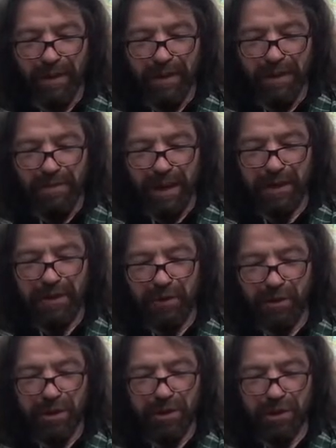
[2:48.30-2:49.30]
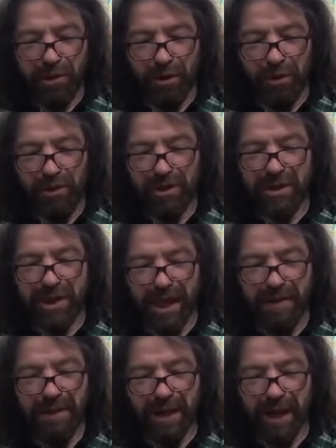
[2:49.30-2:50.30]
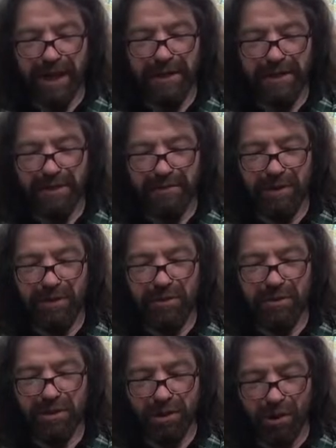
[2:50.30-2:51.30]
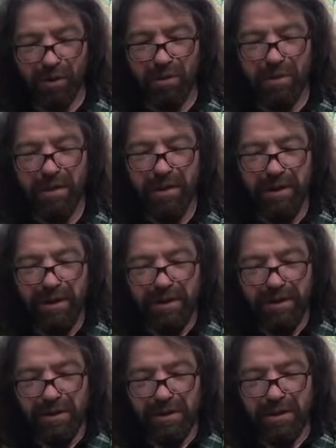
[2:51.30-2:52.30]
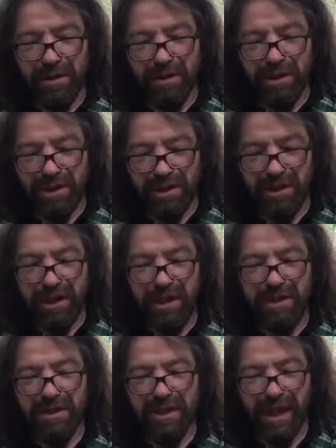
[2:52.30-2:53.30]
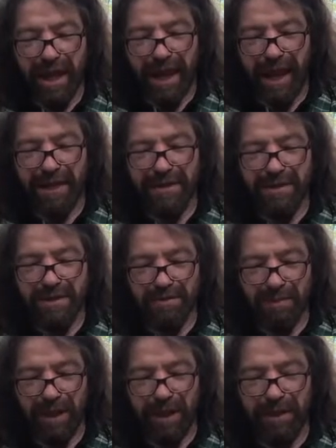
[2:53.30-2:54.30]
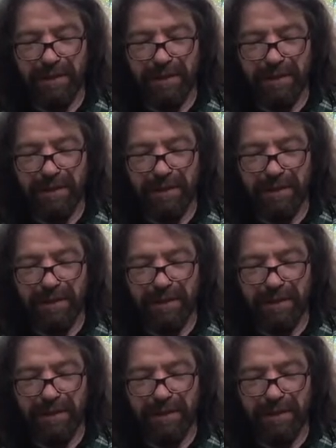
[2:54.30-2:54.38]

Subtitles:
May the Lord show you the same kindness as you showed to the deceased and to me.